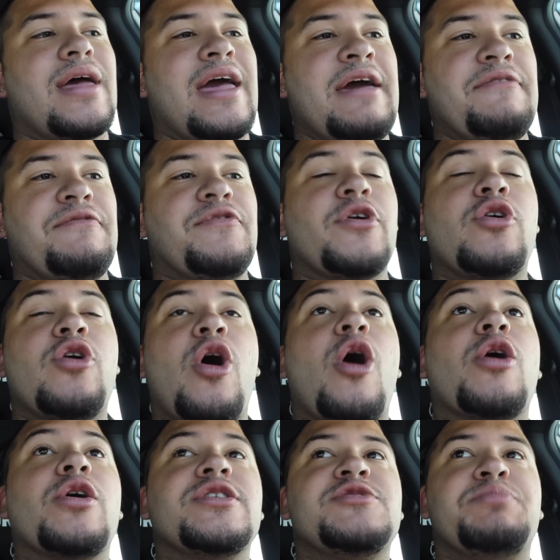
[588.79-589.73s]
if the
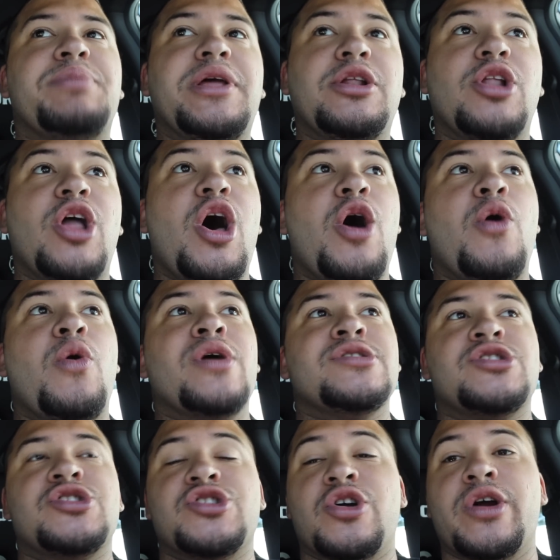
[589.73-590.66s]
car is below
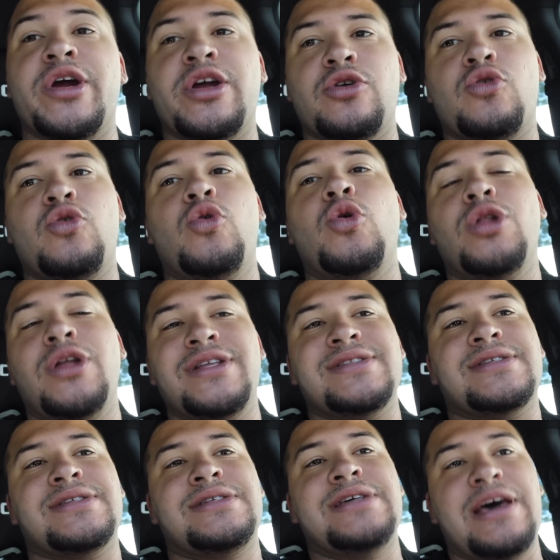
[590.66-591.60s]
a certain
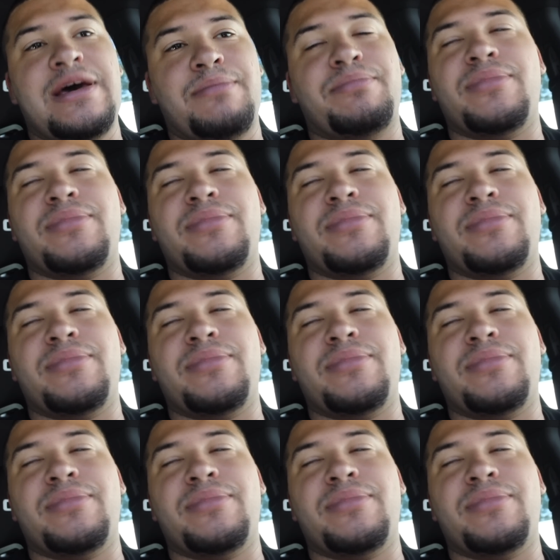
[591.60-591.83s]
coolant temp.